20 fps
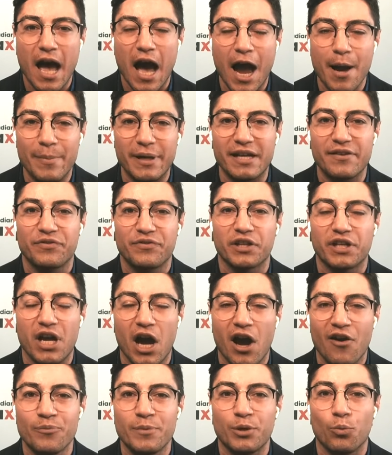I mean, if the
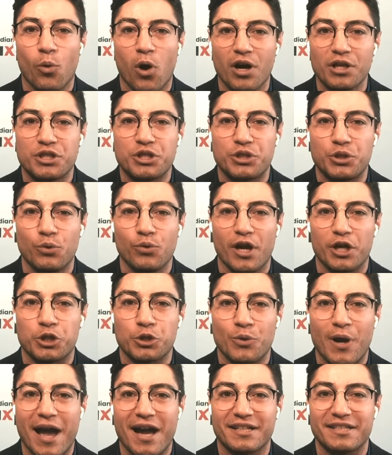government wants to
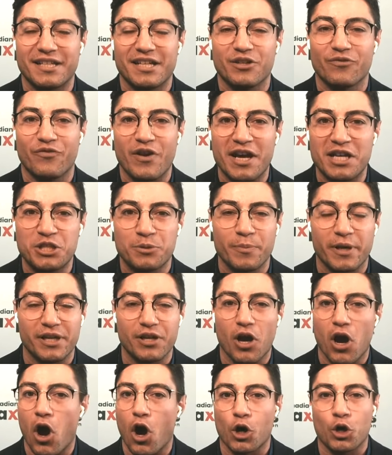attract
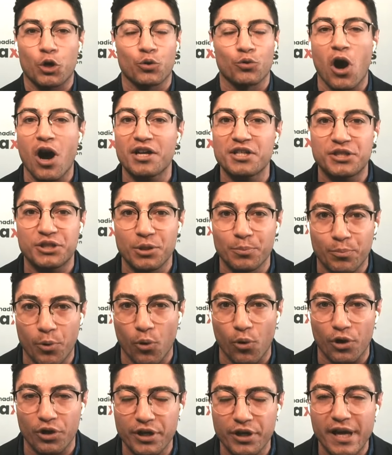investment across the
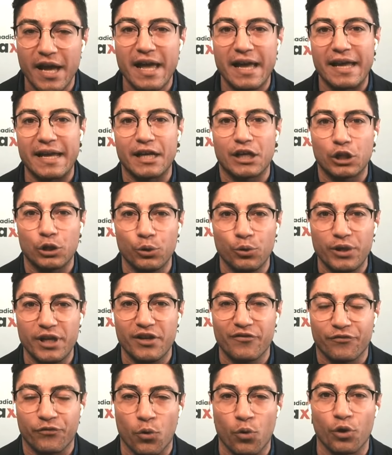board,
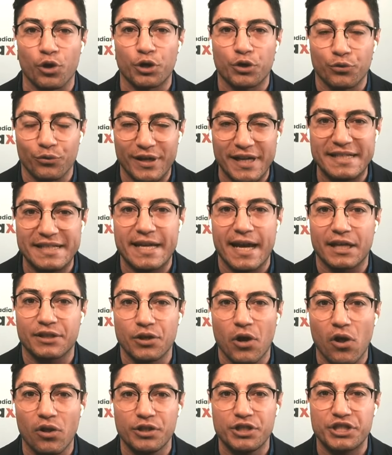including for green
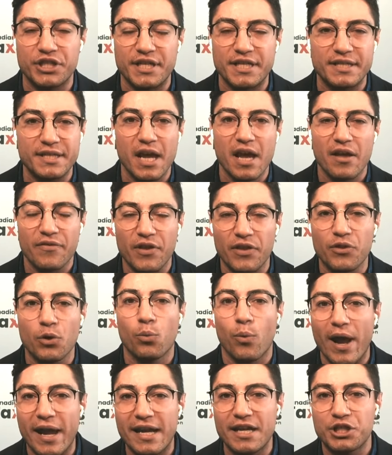technologies, then
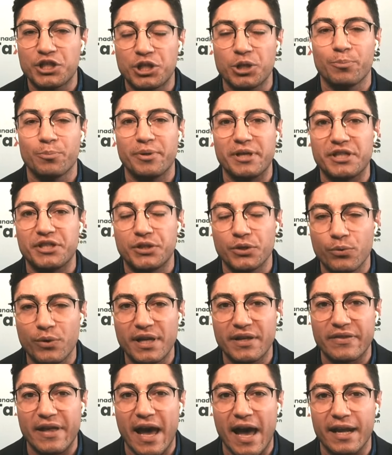the way it should be
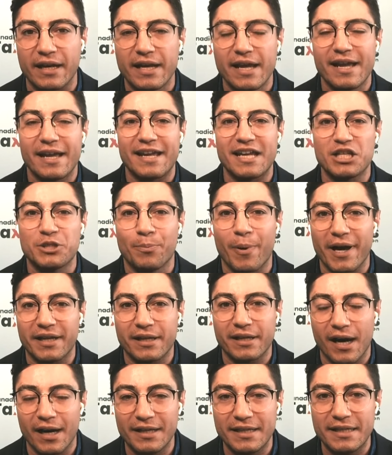doing that is by
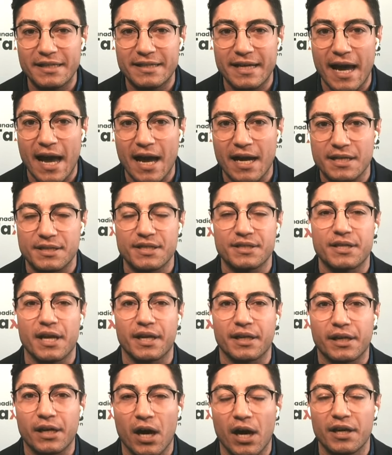cutting taxes
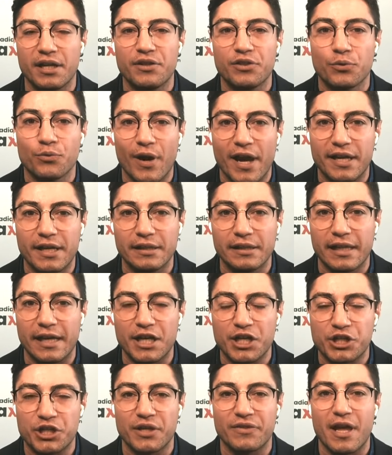and cutting the
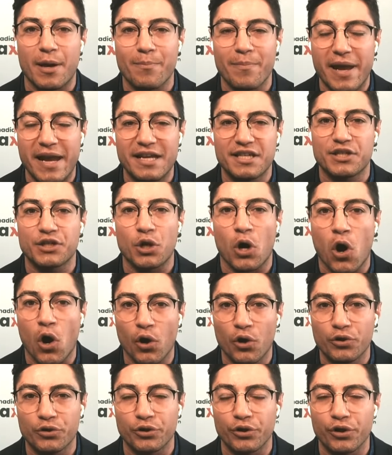regulation that makes it
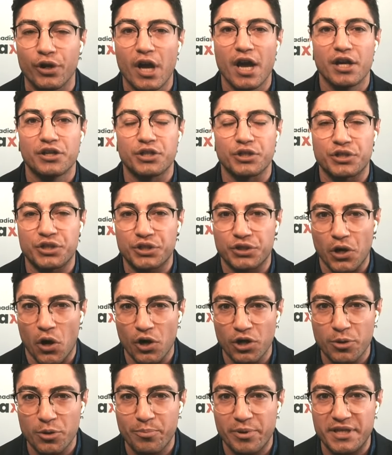harder to
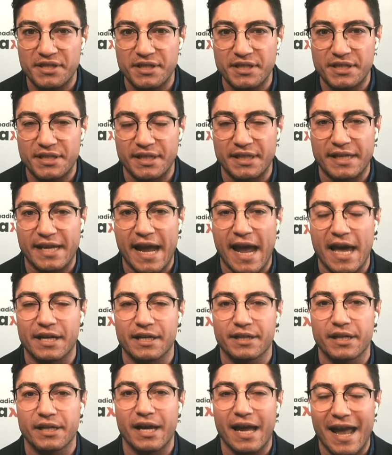start a business in
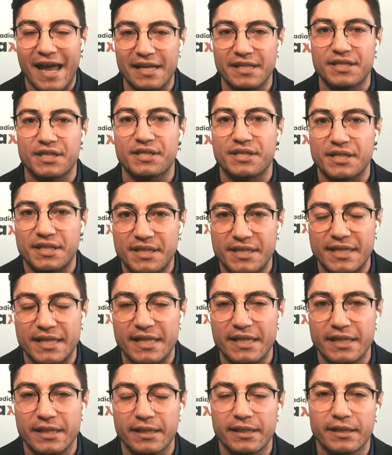Canada and to
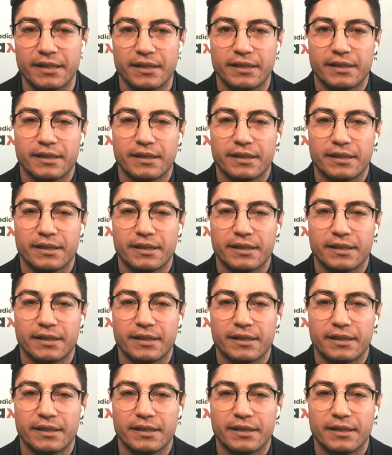succeed.